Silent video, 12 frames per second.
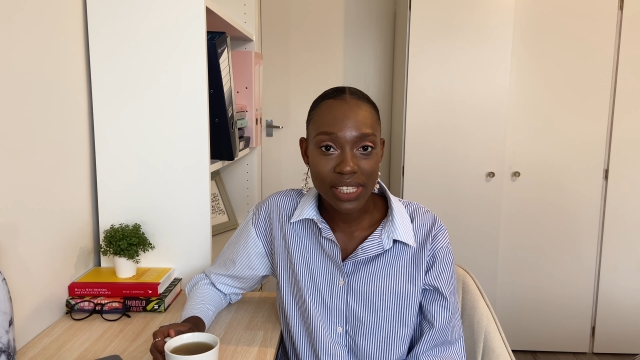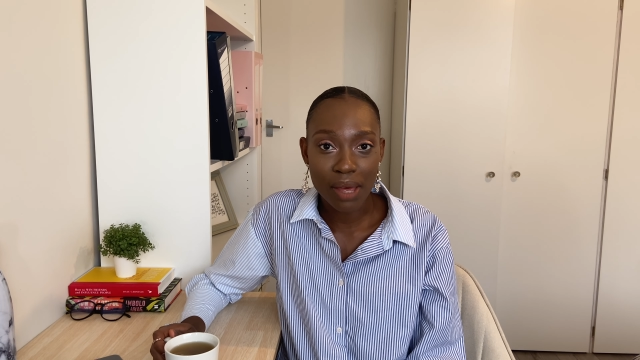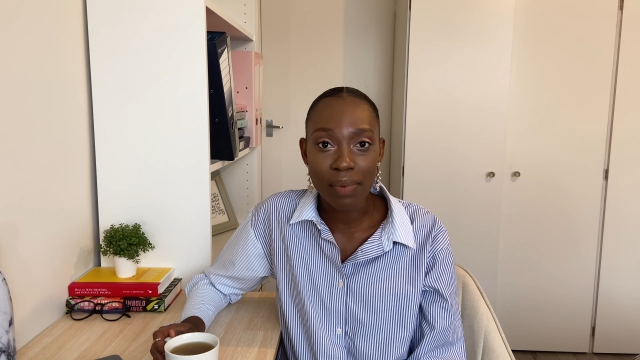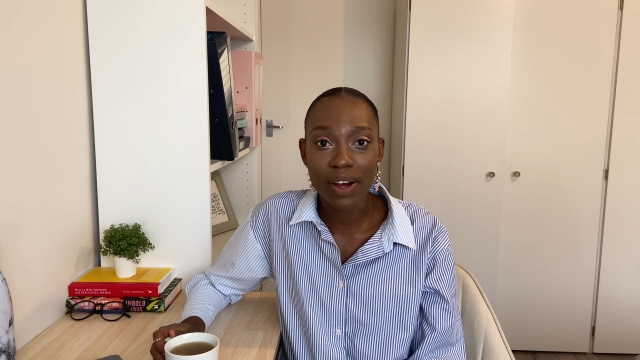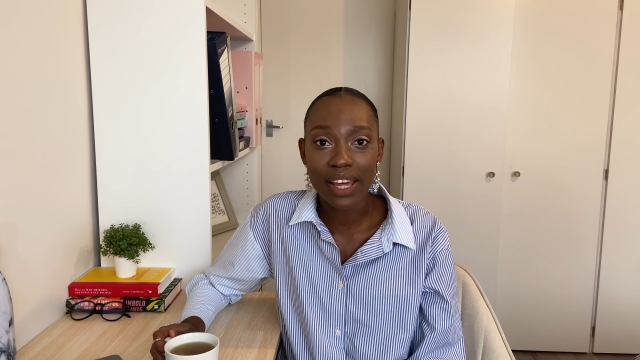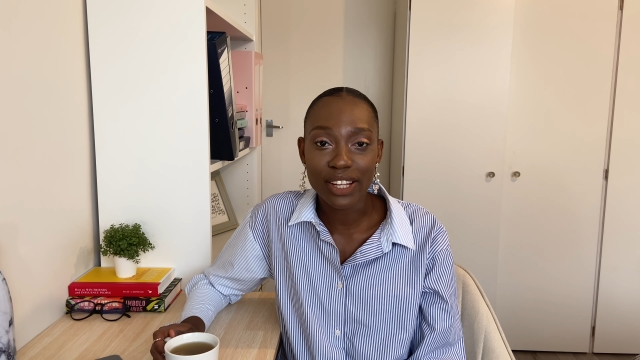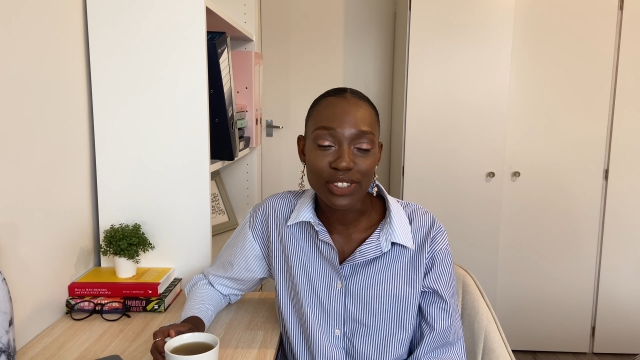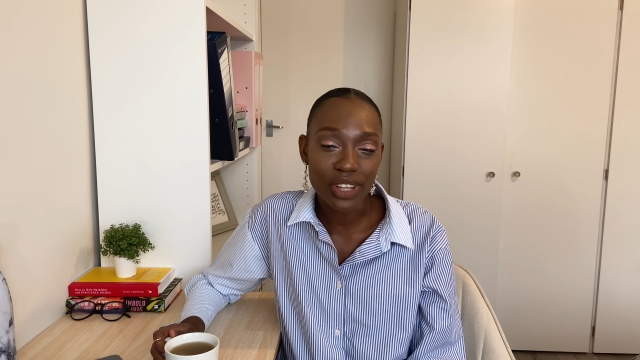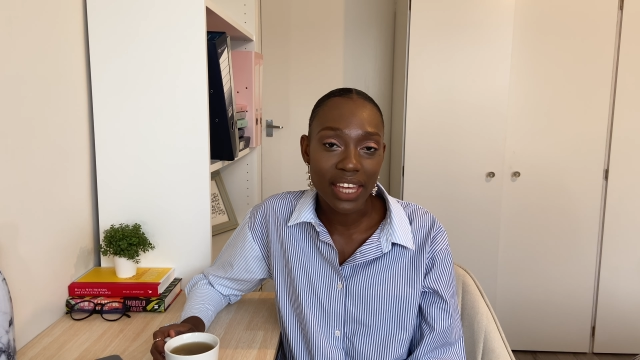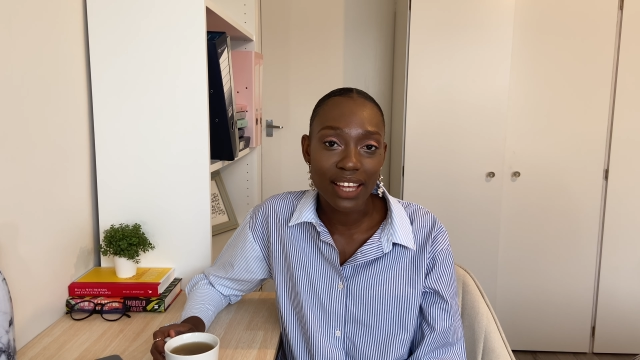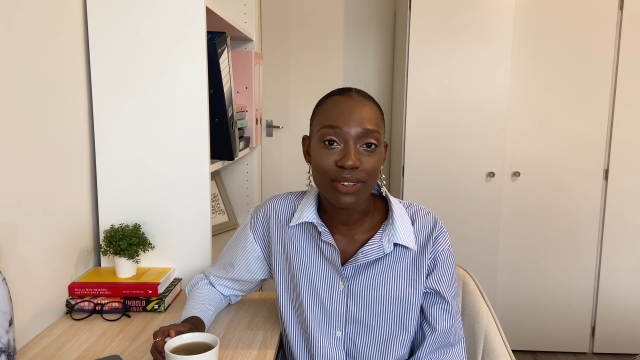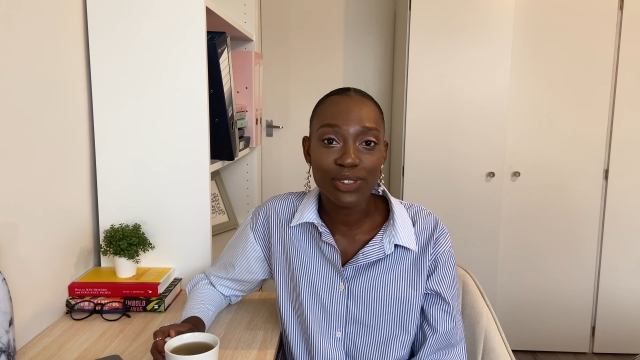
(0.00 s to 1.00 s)
about
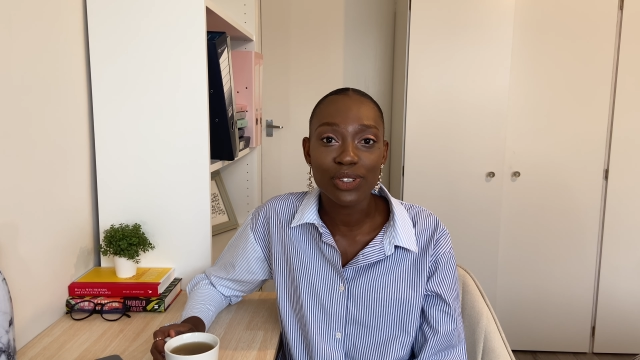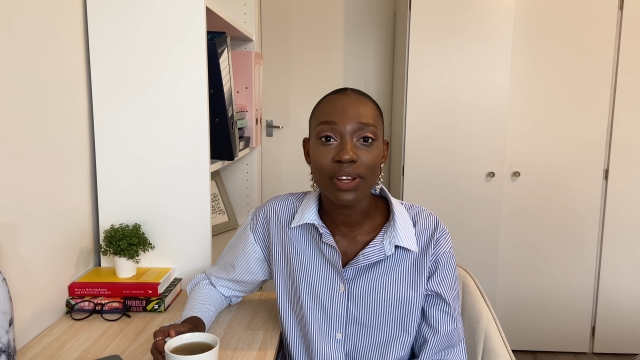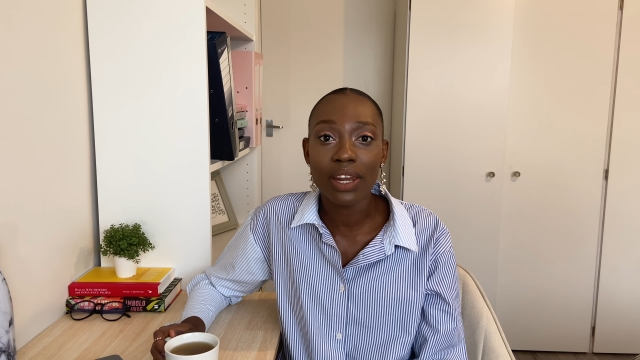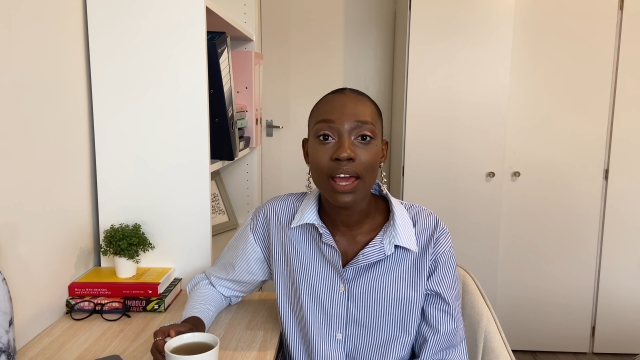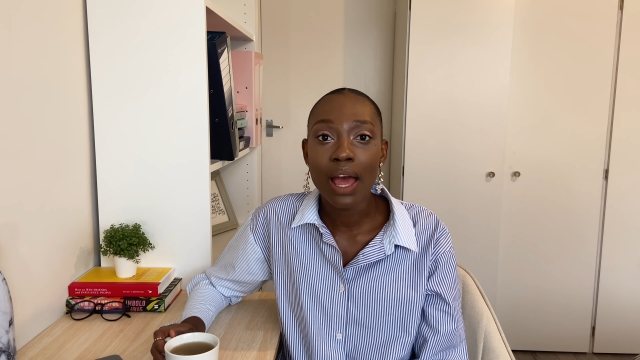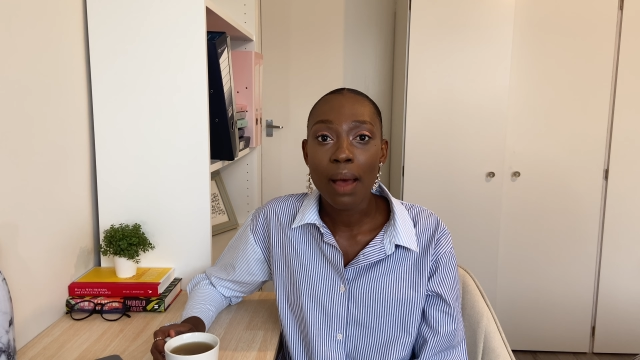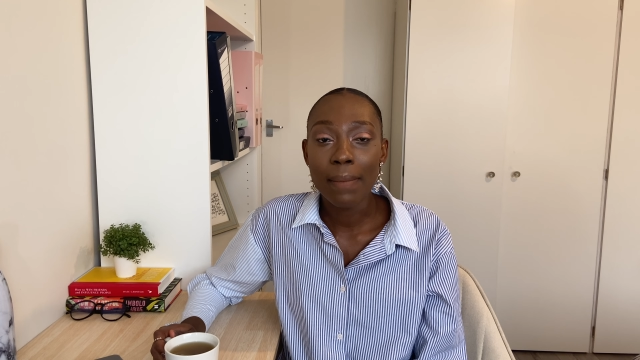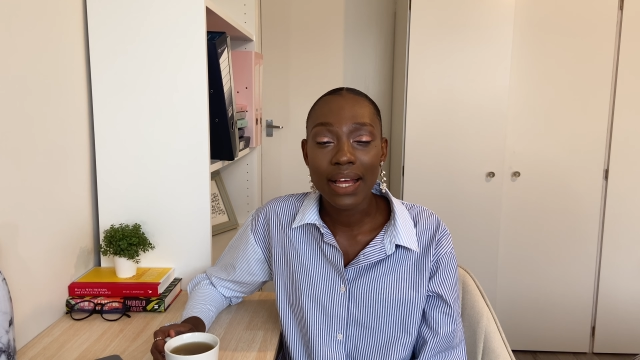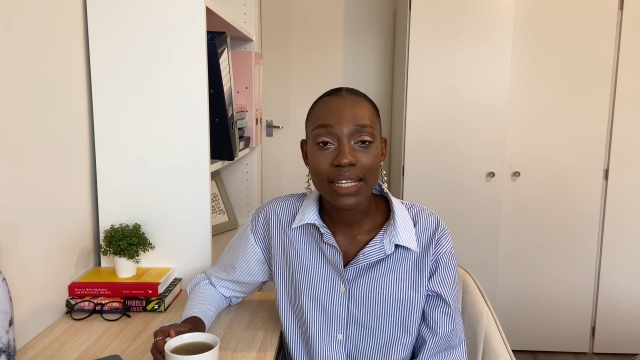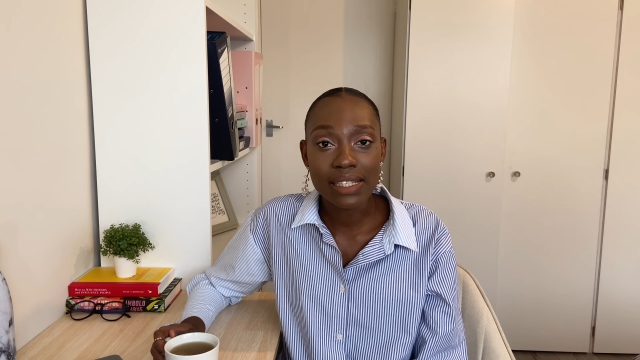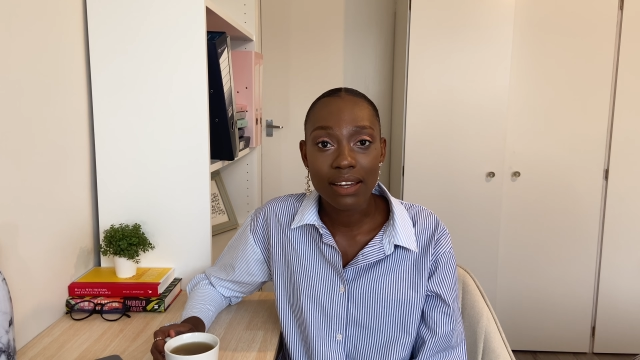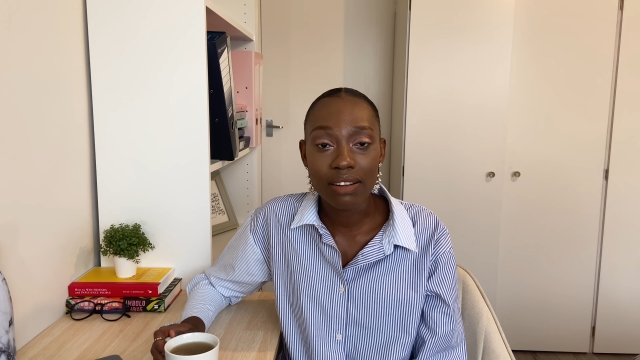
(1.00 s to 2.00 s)
education,
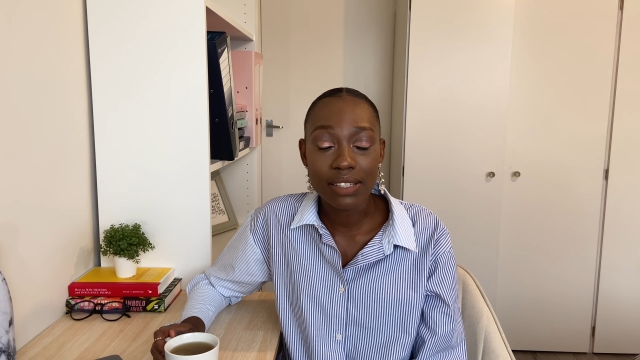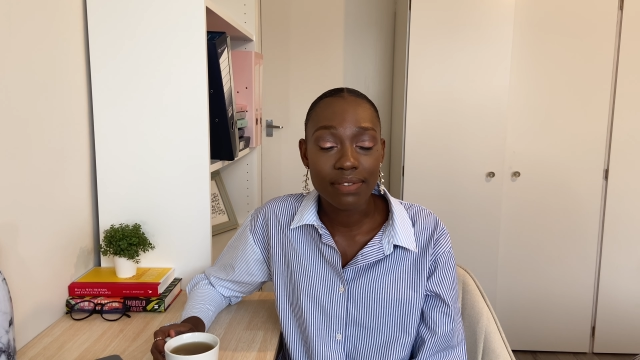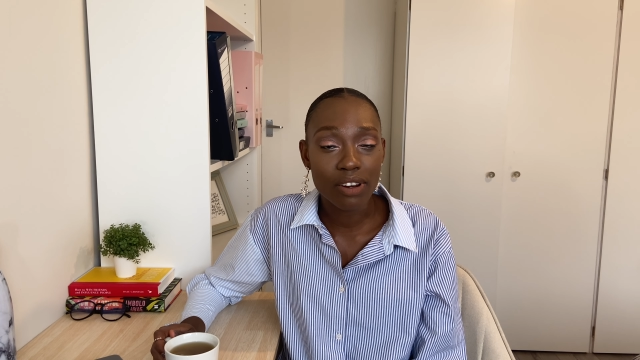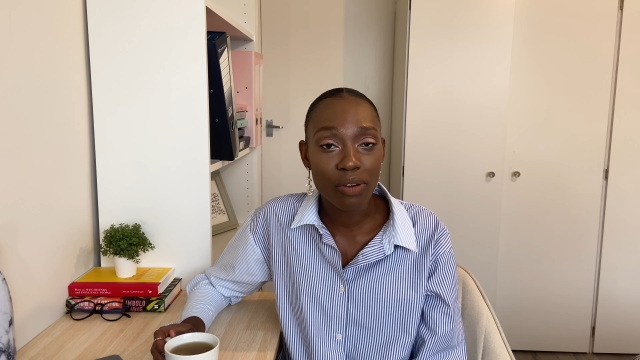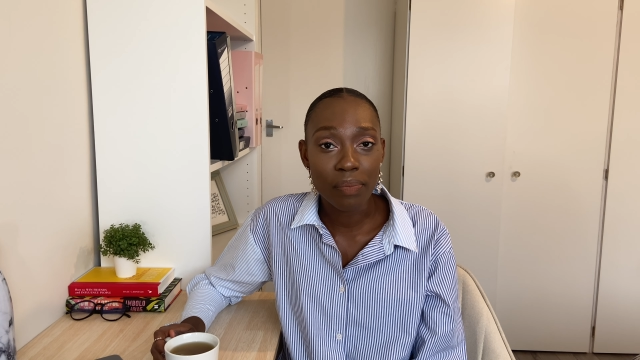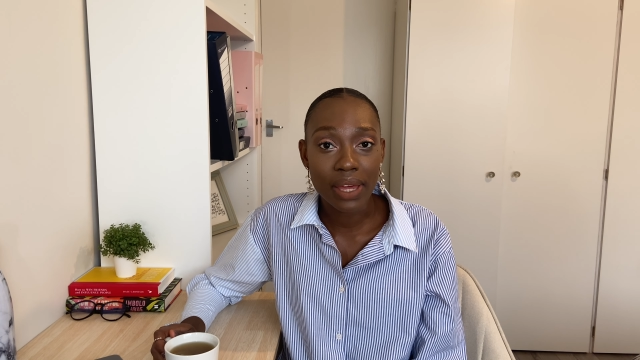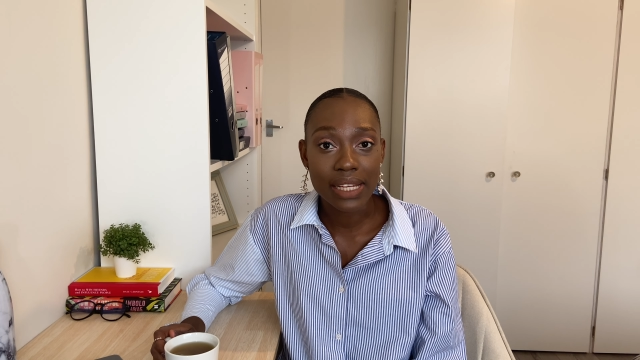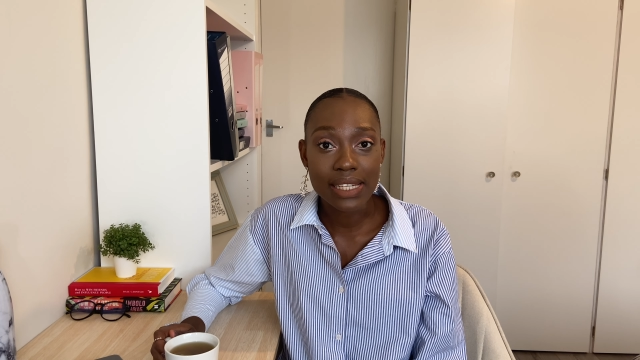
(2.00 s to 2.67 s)
personal development